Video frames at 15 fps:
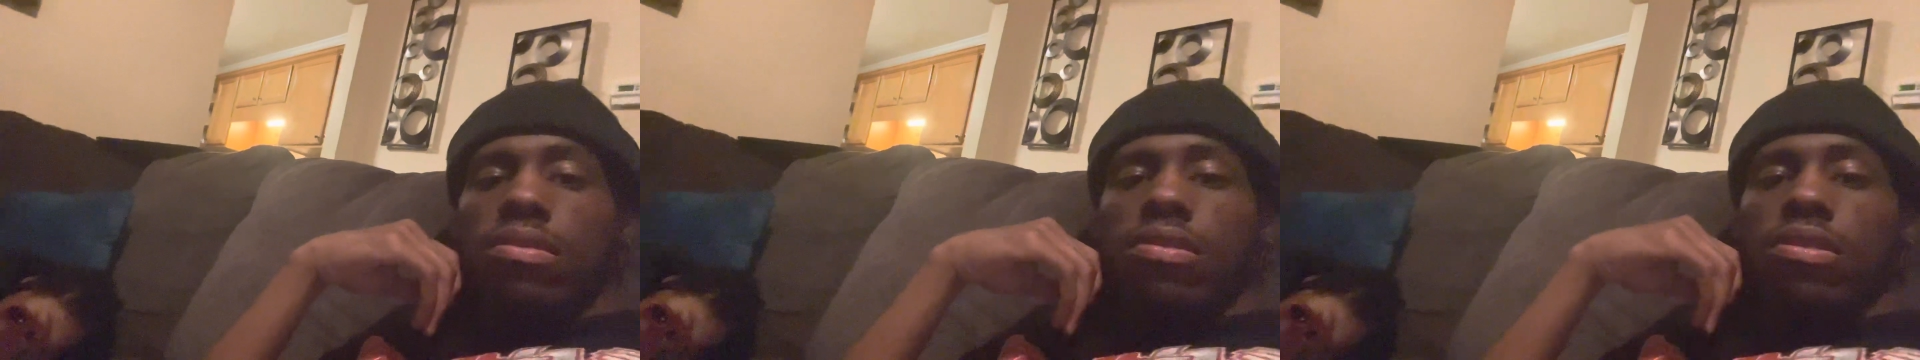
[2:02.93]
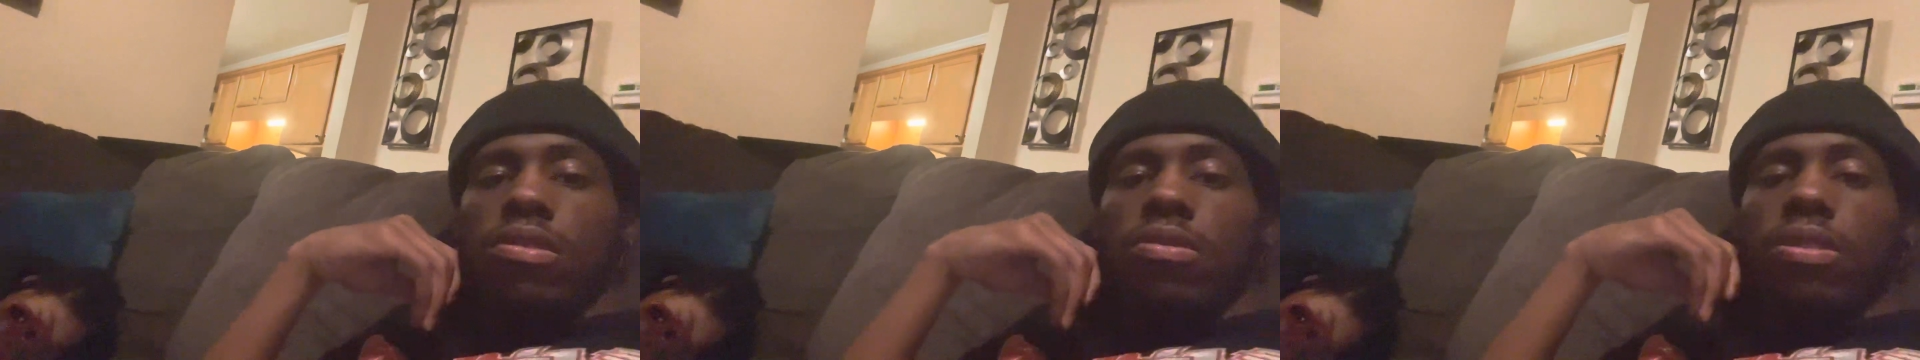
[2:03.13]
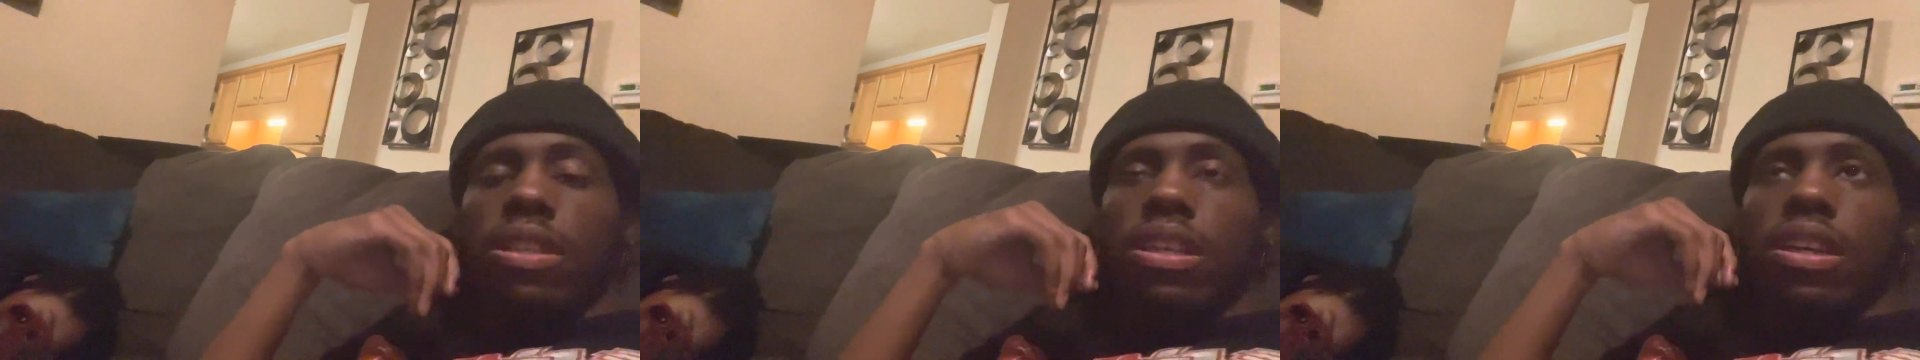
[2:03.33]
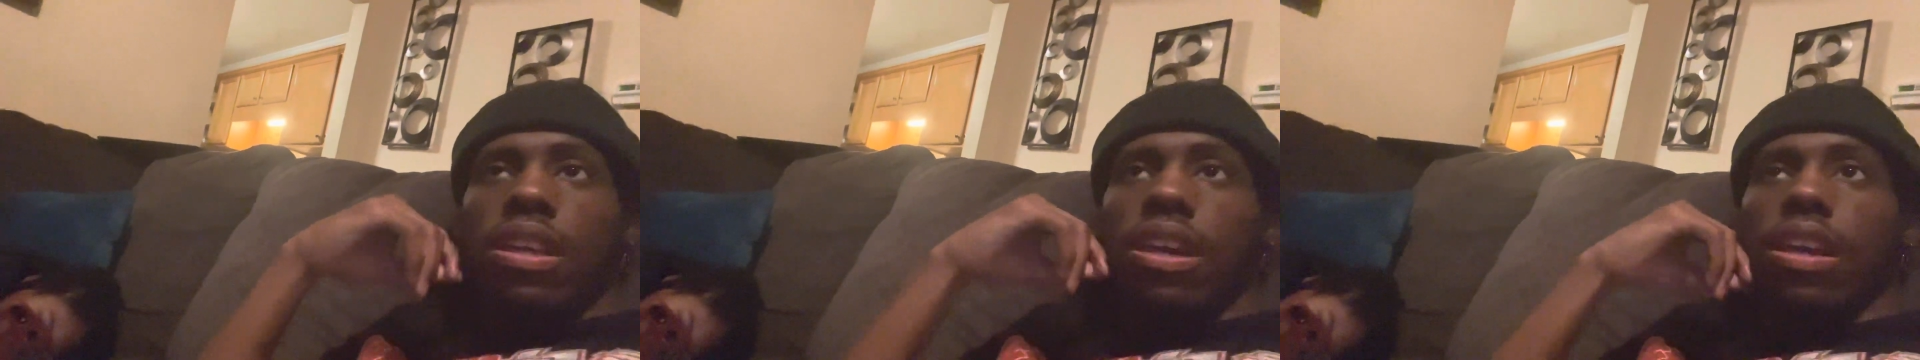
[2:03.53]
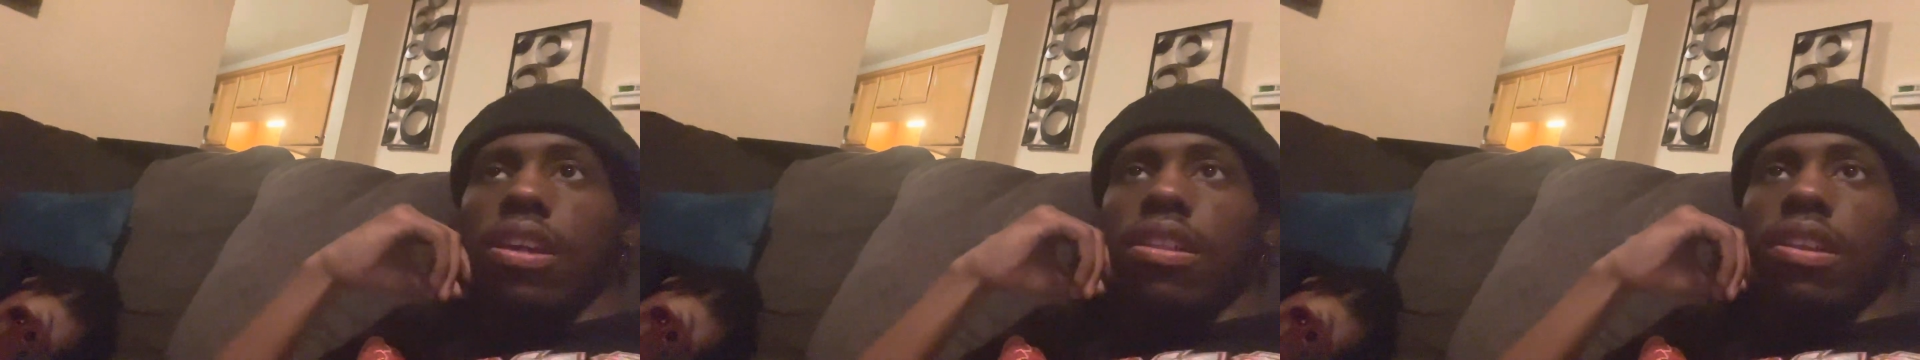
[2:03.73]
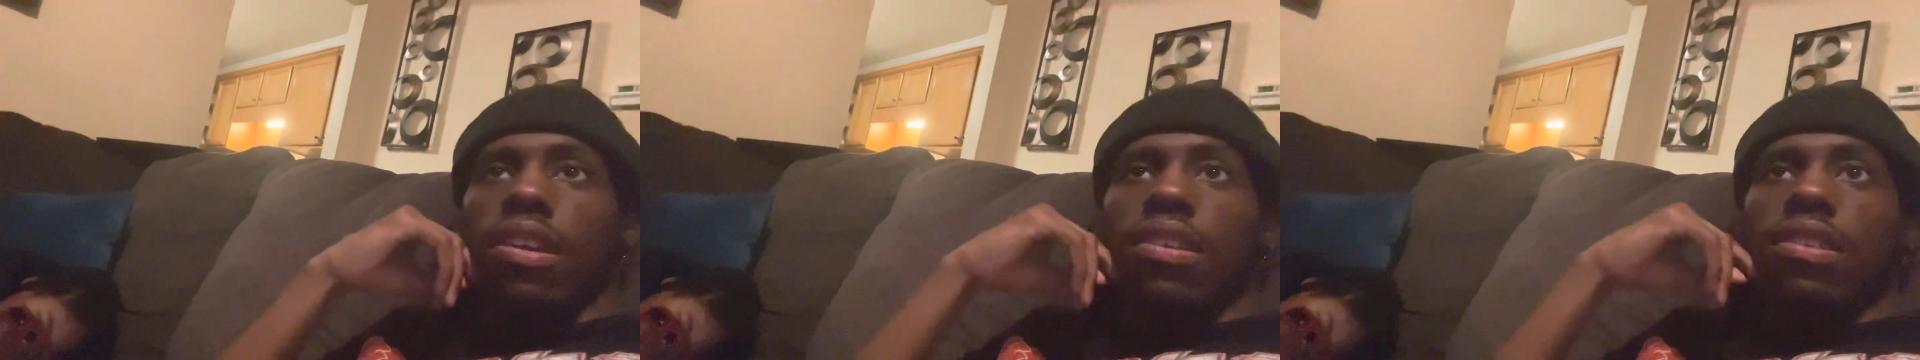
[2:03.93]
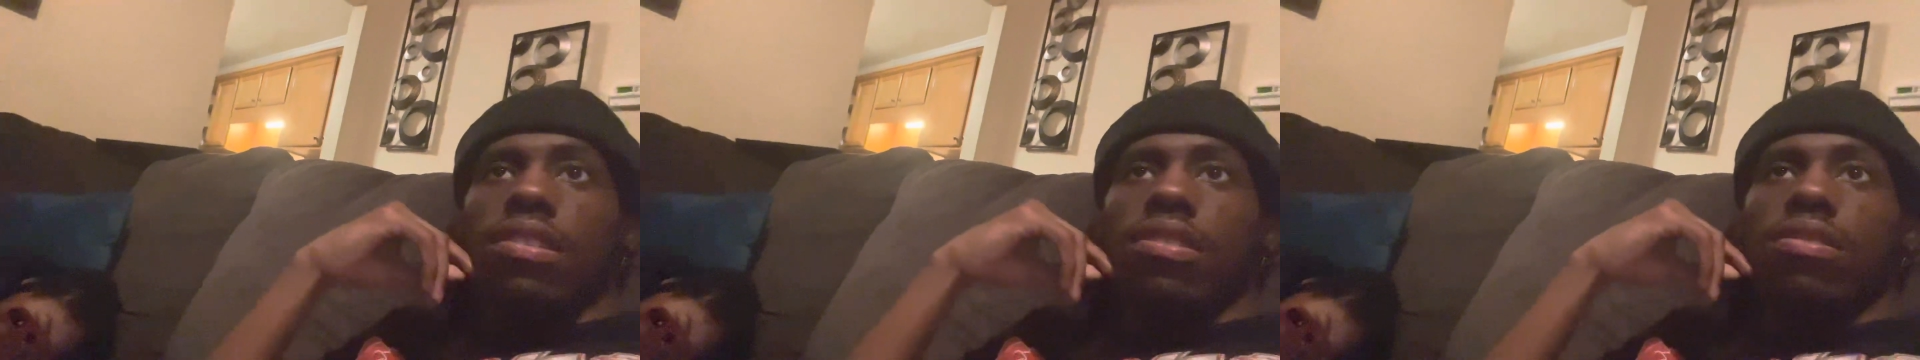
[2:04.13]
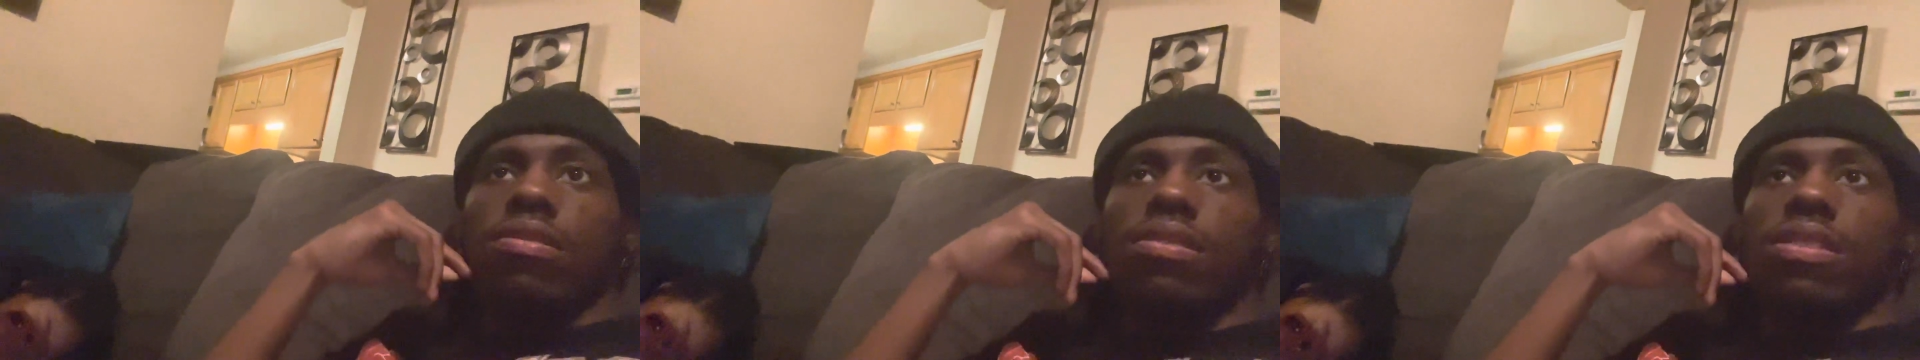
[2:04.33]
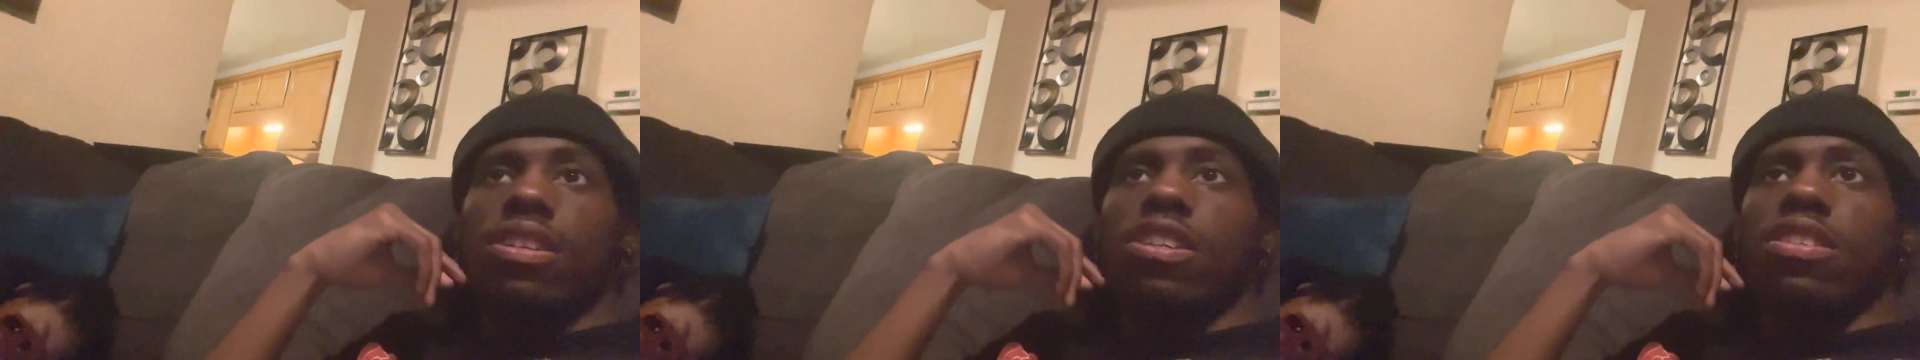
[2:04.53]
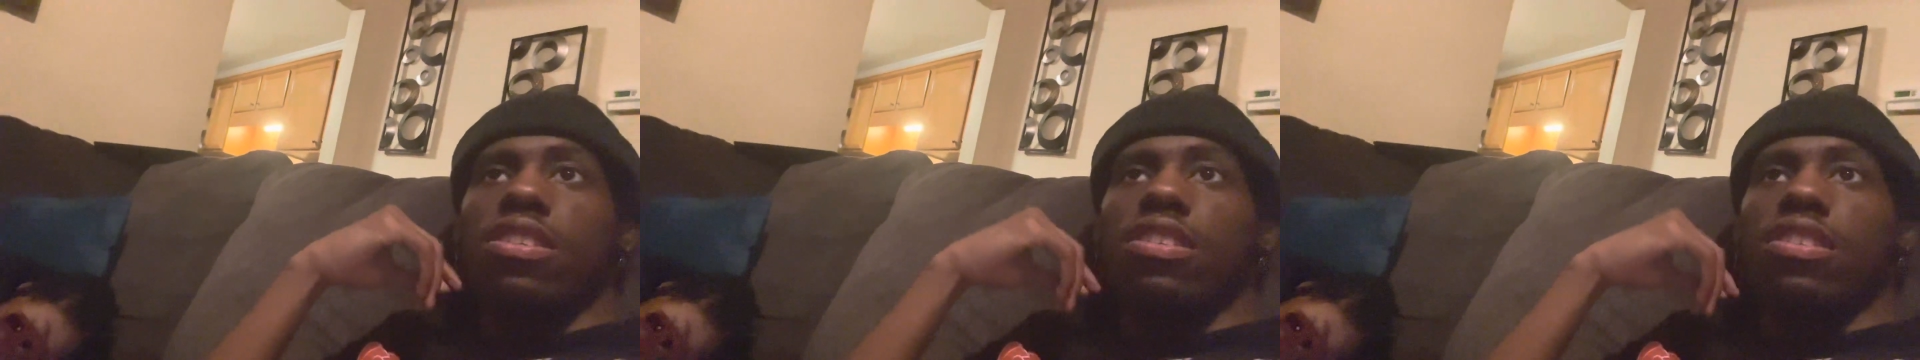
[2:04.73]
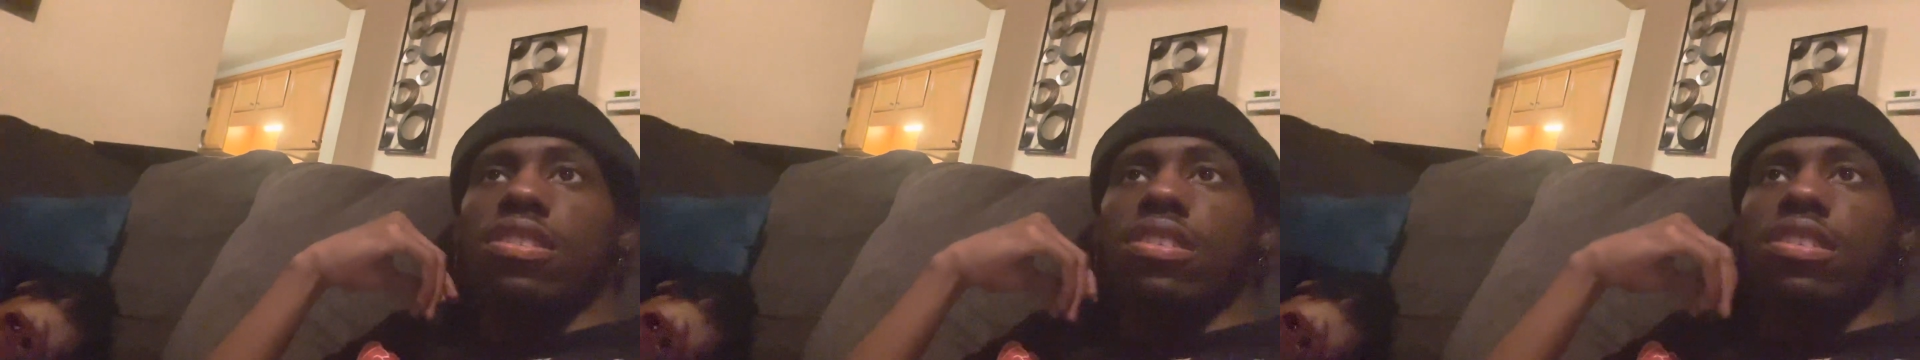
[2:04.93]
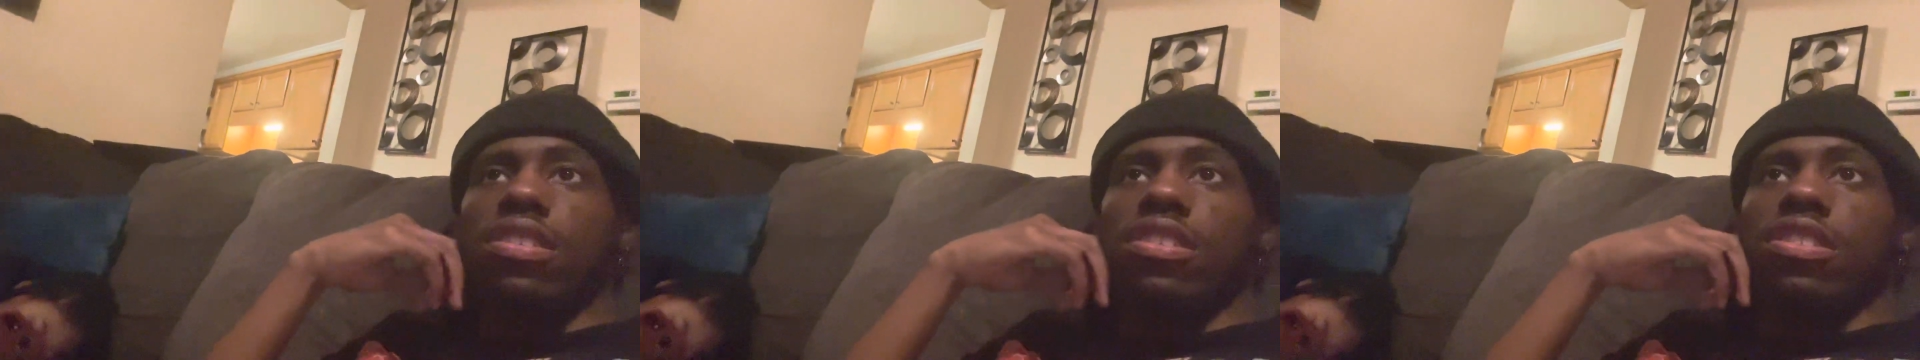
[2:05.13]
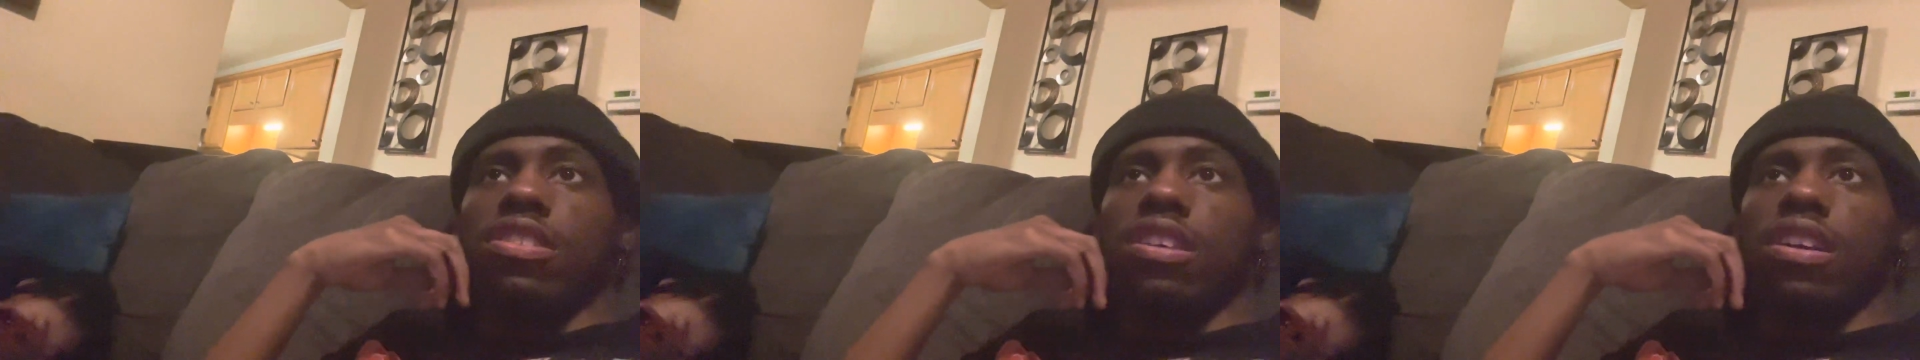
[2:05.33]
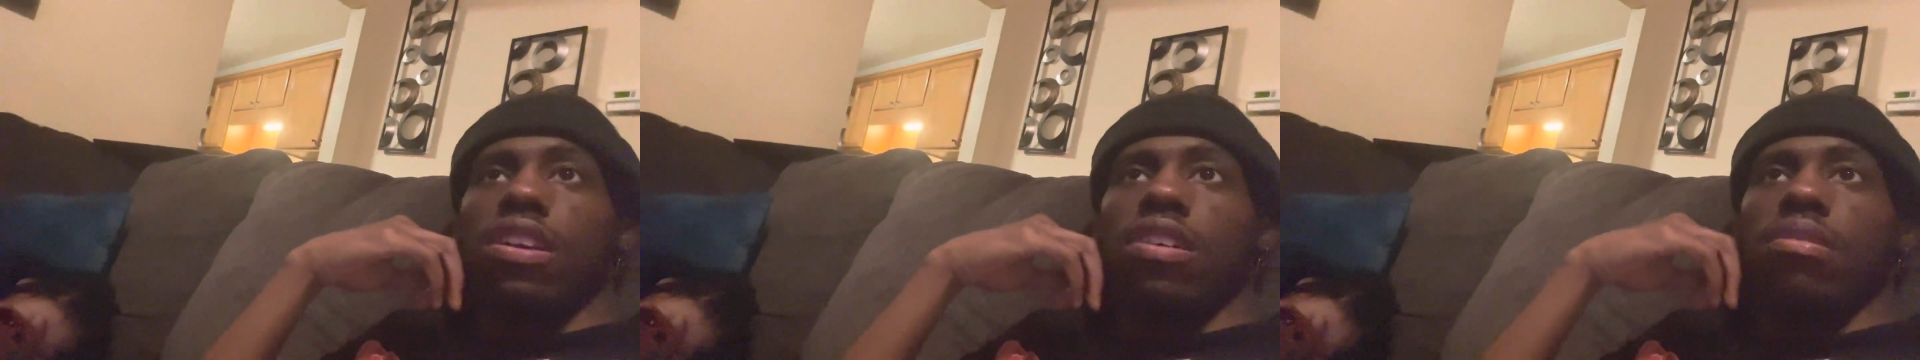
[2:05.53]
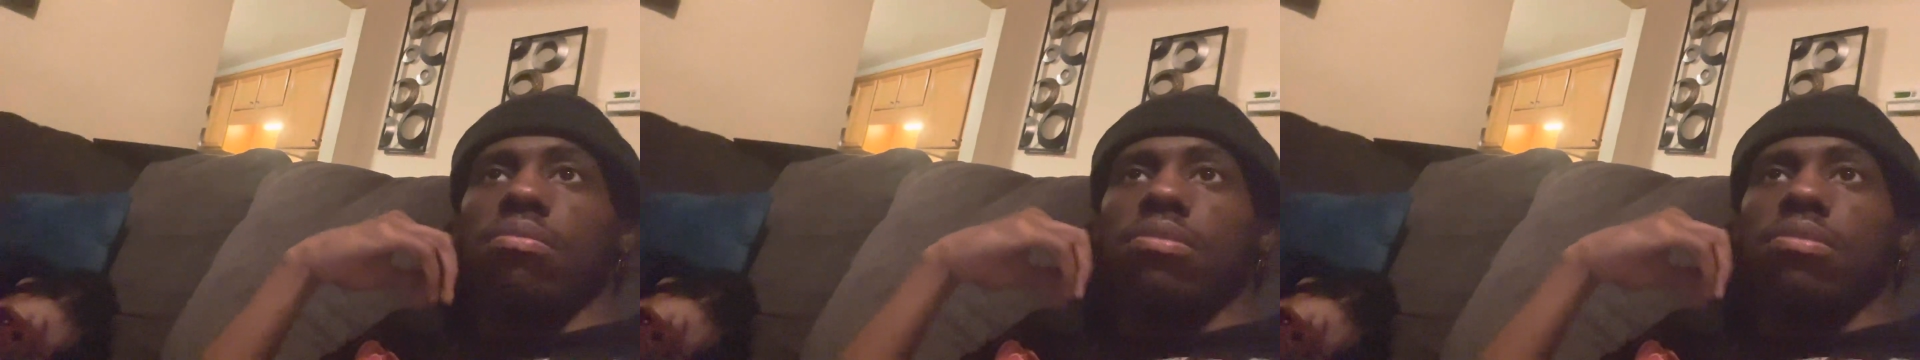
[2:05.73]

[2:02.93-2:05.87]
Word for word: You really can't. Like, you seriously just need to I shut up.